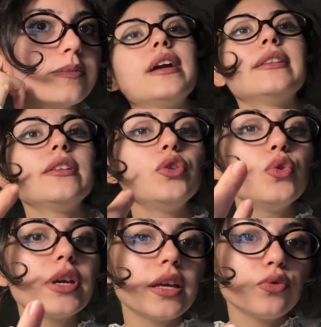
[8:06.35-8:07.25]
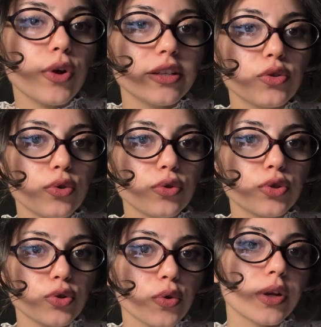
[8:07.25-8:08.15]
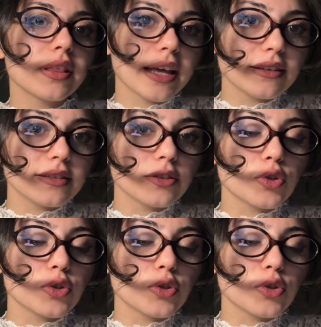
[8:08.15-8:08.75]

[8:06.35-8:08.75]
and then you can write your story later.